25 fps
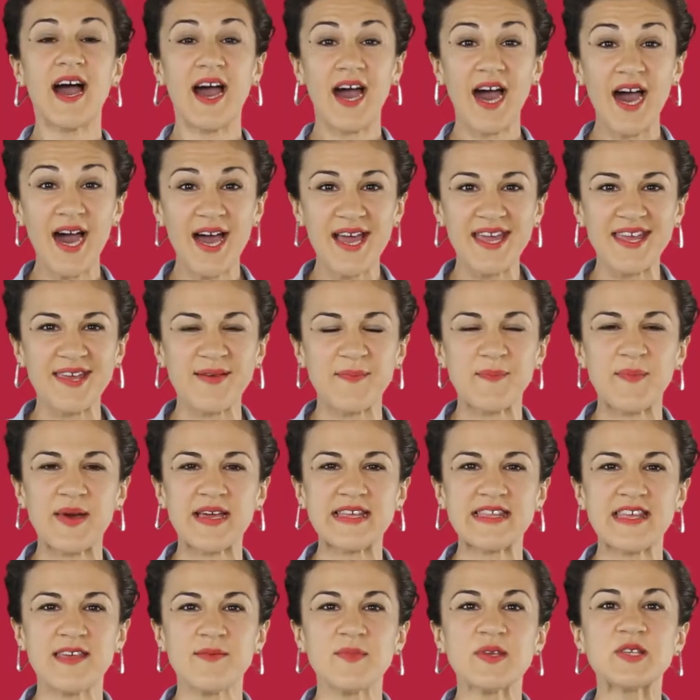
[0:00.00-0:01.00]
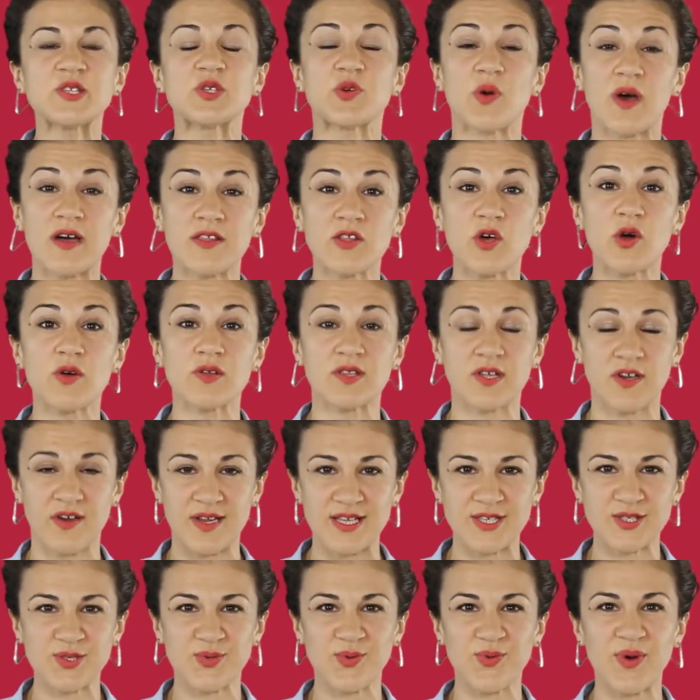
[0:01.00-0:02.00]
Hi, my name is Ioana
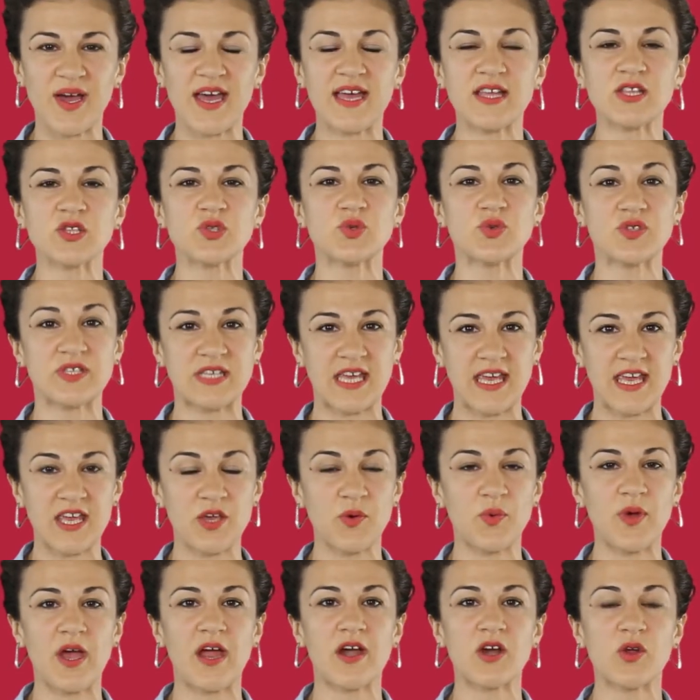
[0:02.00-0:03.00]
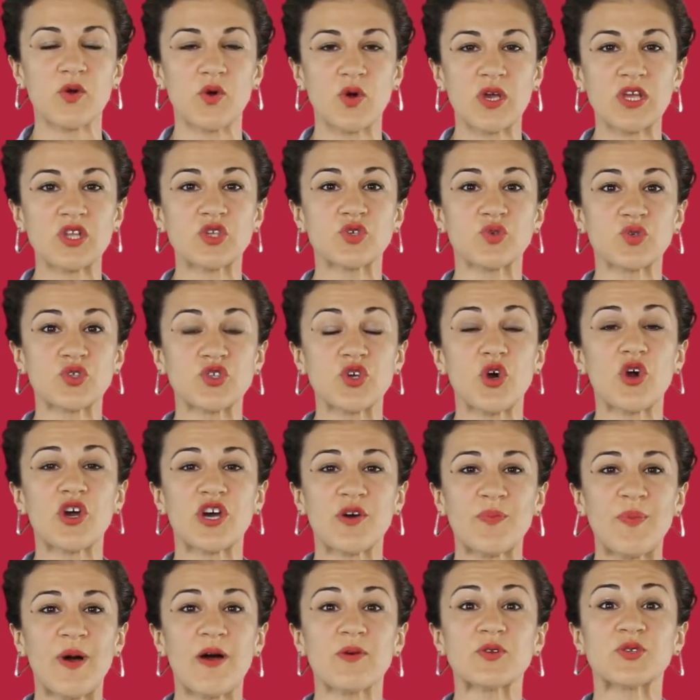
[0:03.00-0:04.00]
Ocnărescu and today we are going to talk
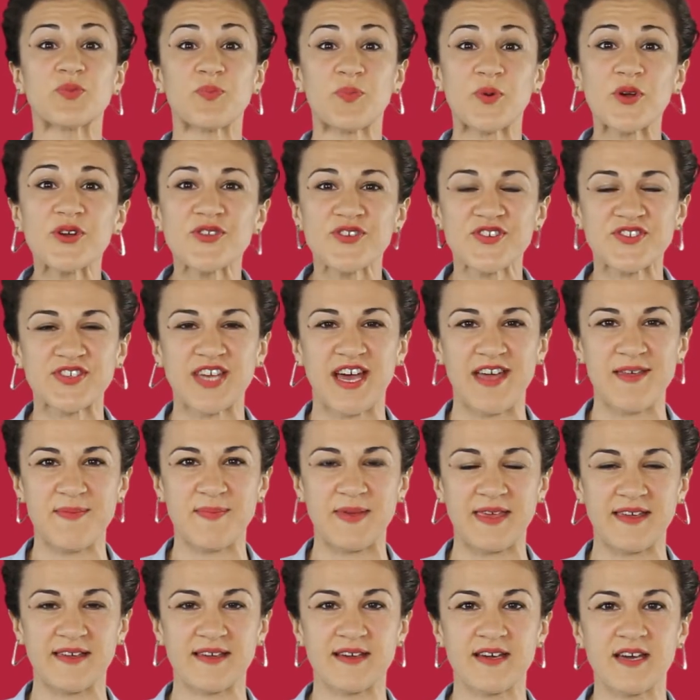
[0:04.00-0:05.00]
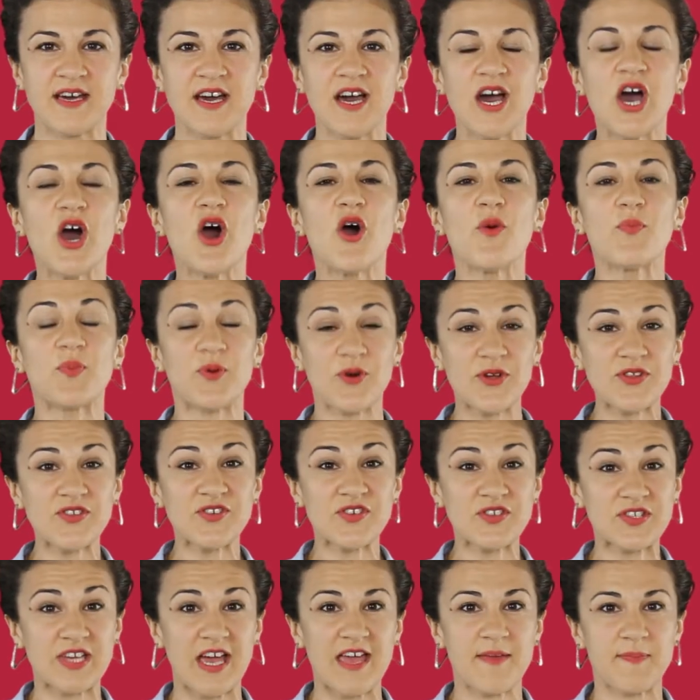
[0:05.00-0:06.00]
about prototyping.
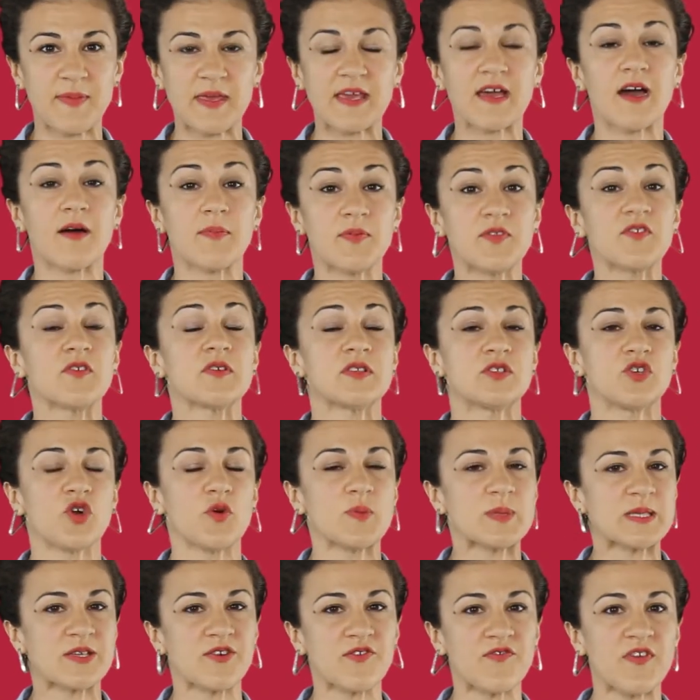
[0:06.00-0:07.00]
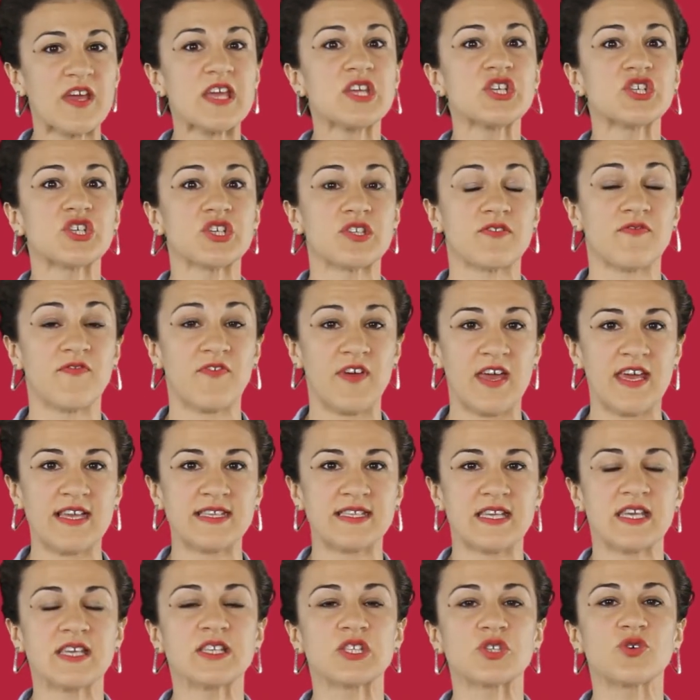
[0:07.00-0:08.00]
Prototyping after the observation
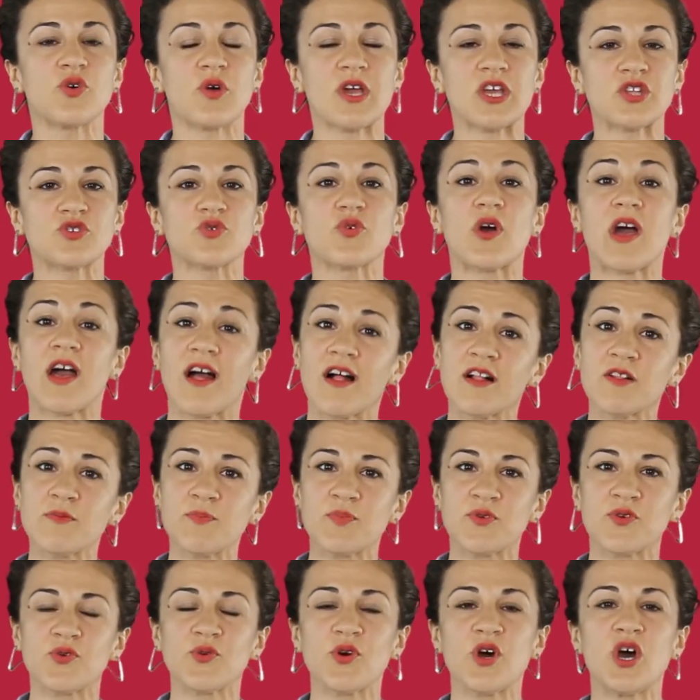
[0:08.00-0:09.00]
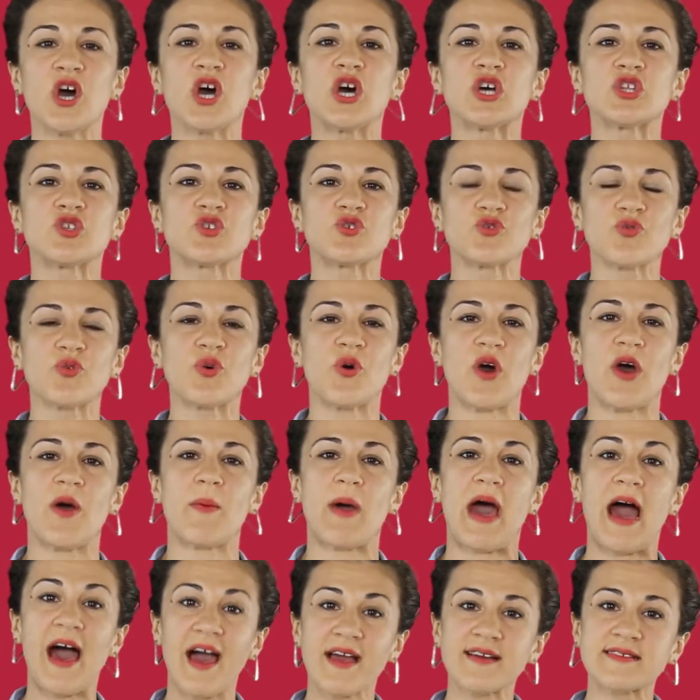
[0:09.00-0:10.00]
phase is going to help you to
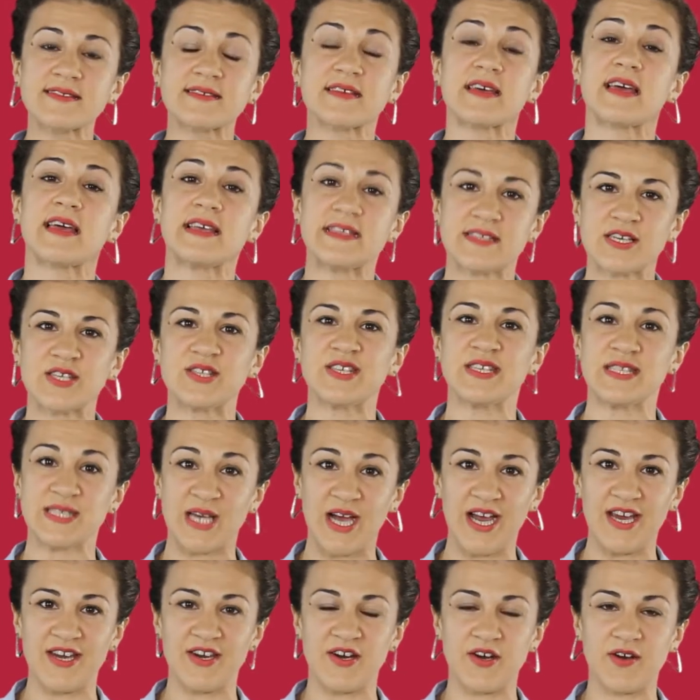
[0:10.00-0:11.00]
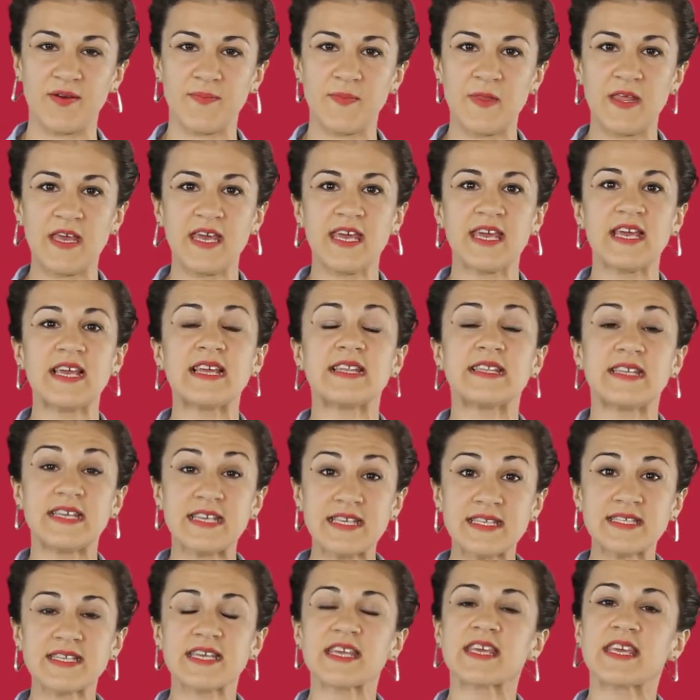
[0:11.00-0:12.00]
act as a designer. It
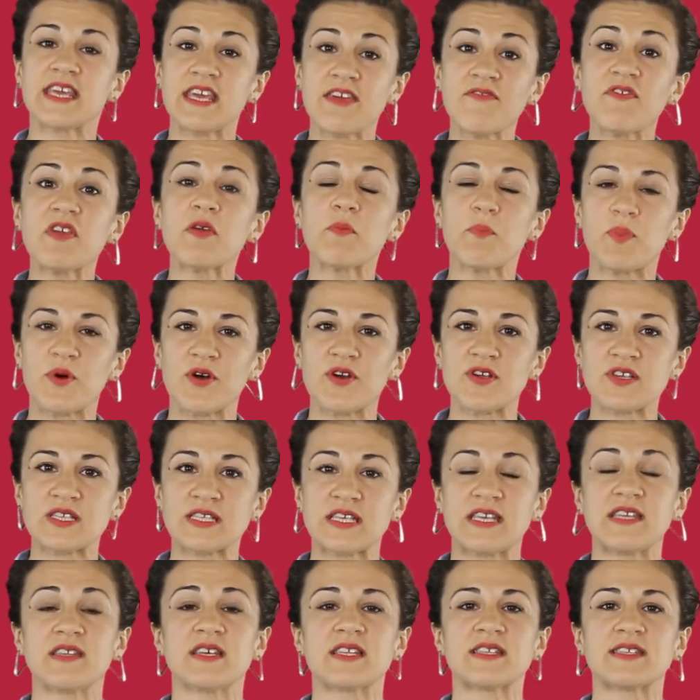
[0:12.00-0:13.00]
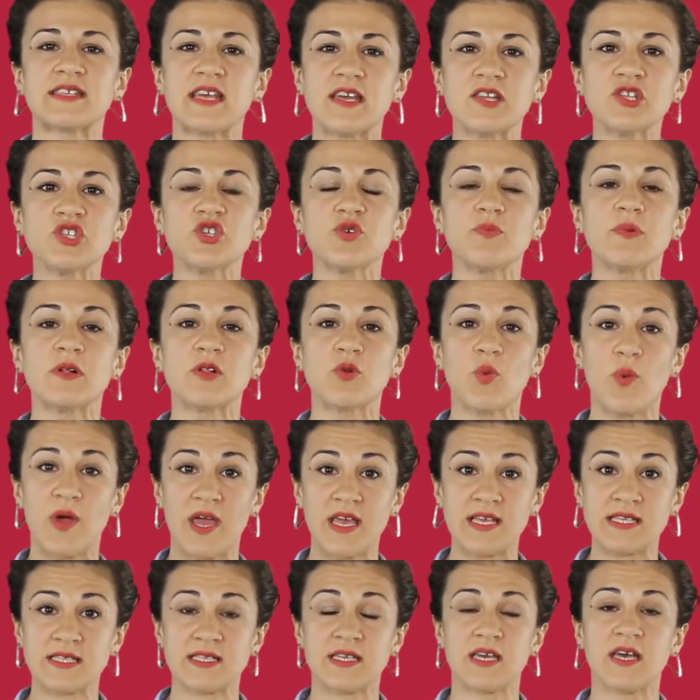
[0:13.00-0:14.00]
is giving birth in a tangible
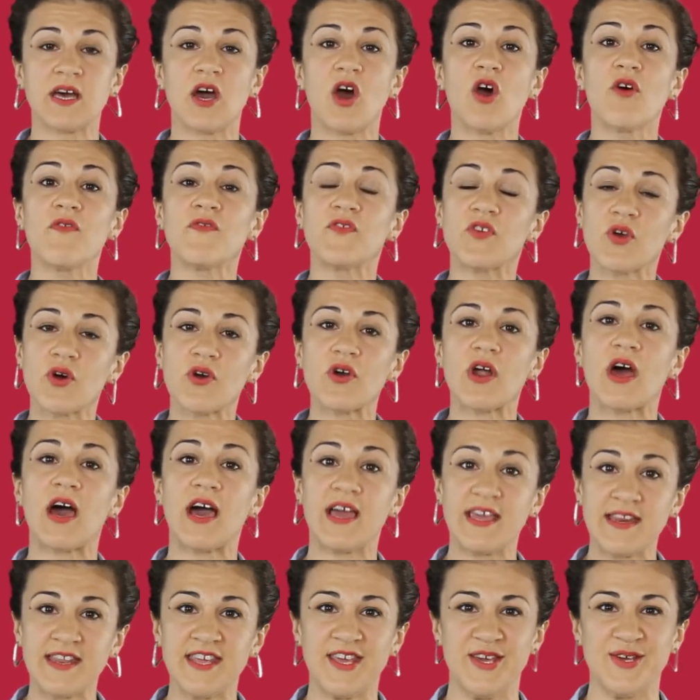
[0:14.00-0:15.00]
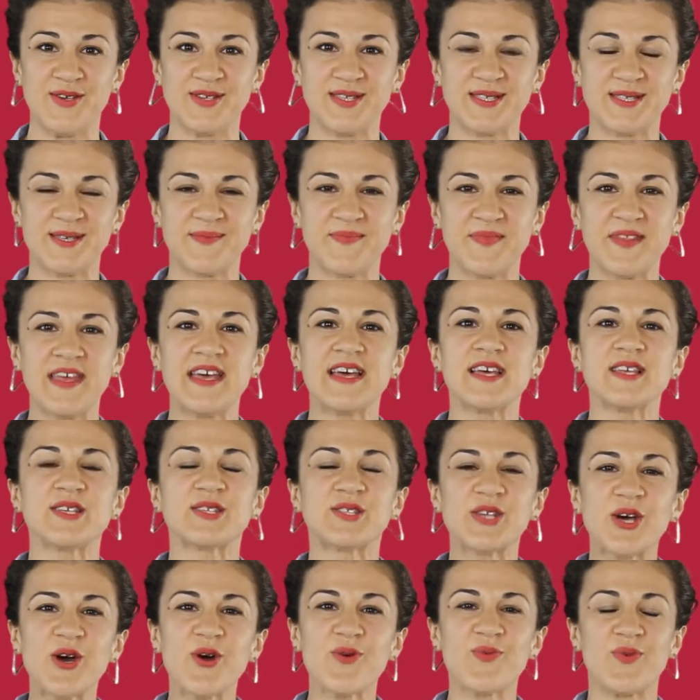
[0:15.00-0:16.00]
ways of your ideas.
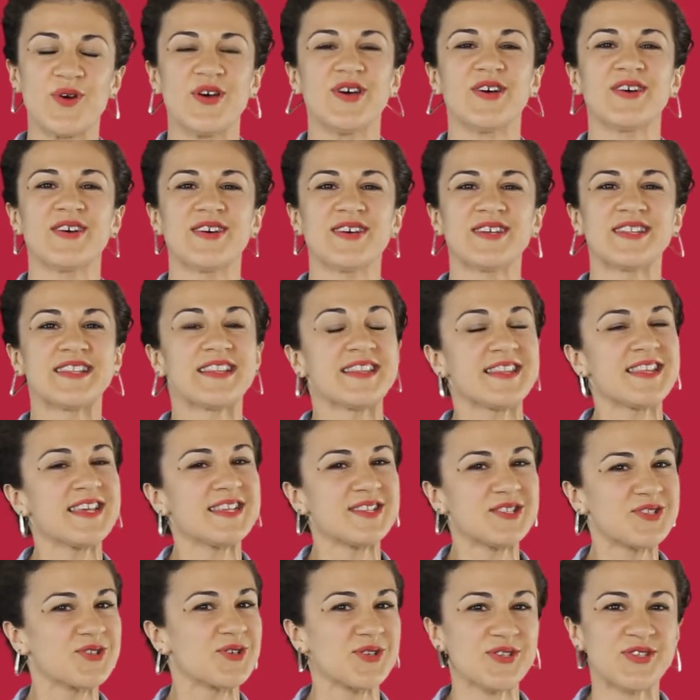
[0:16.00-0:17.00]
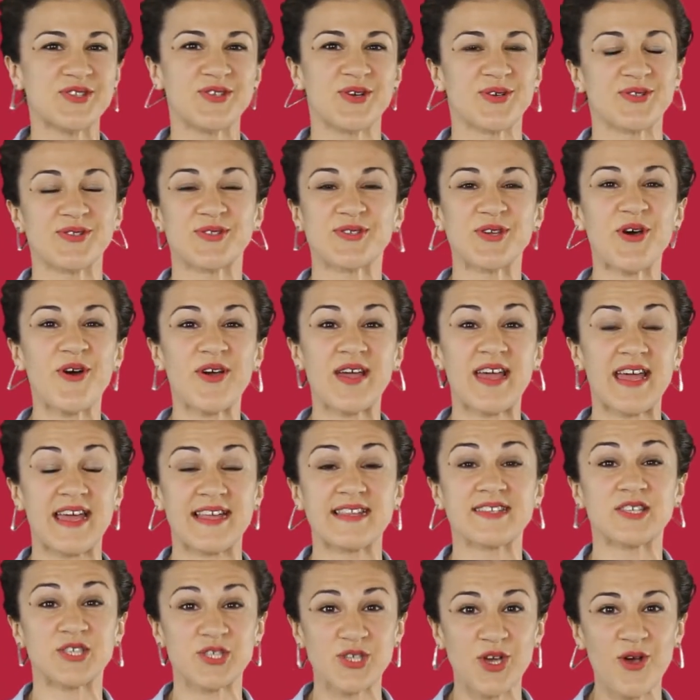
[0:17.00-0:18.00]
So let's just don't talk
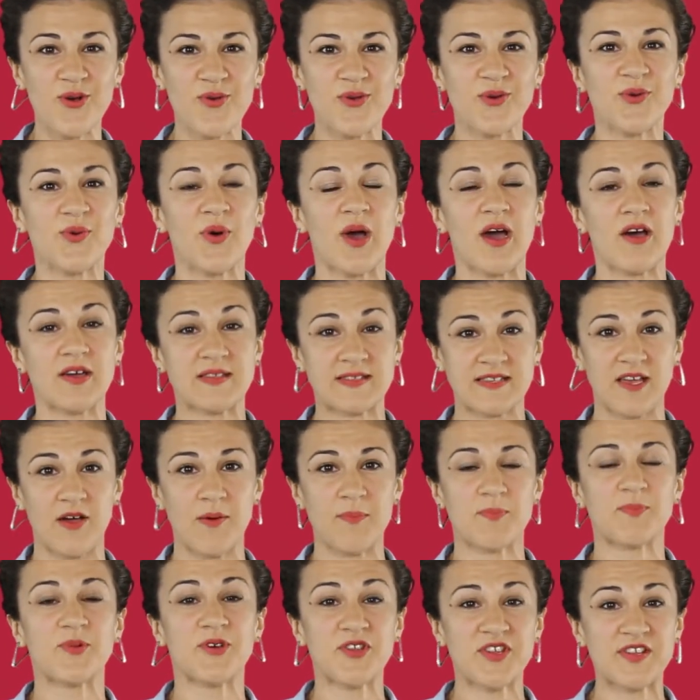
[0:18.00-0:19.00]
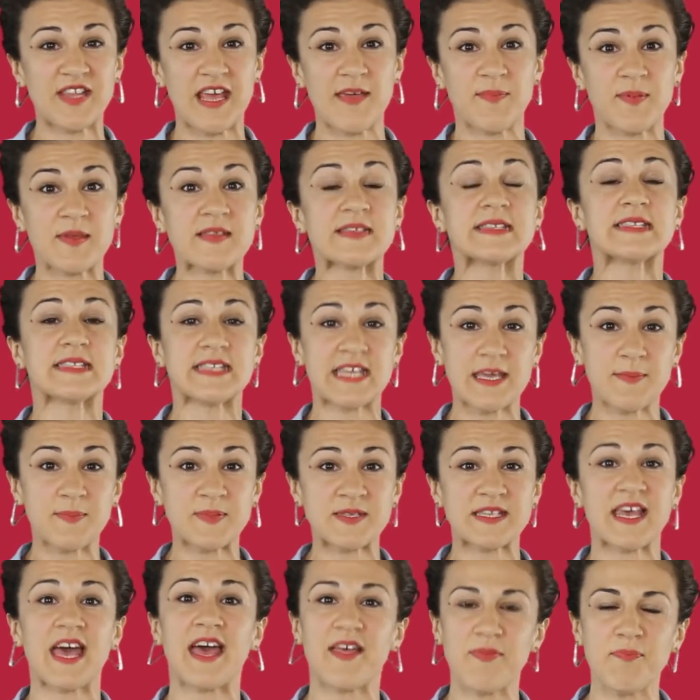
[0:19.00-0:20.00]
and show you some prototyping
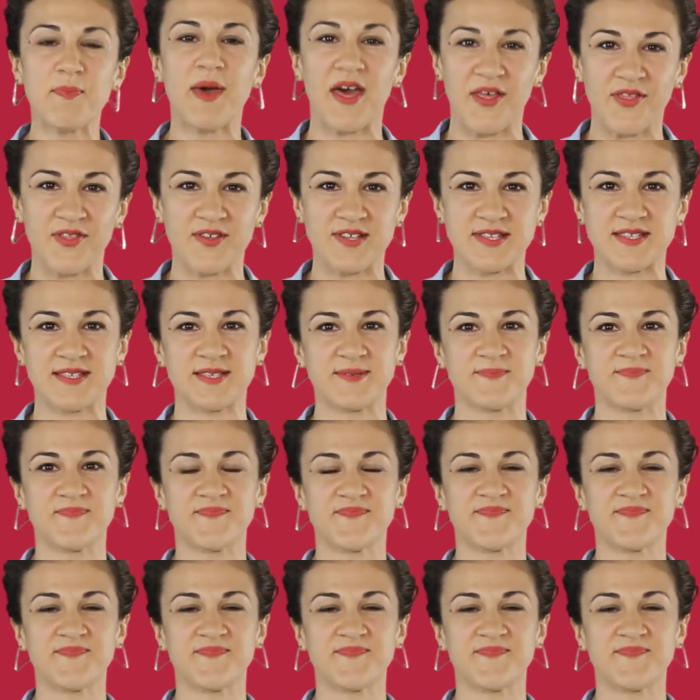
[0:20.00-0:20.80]
tips and methods.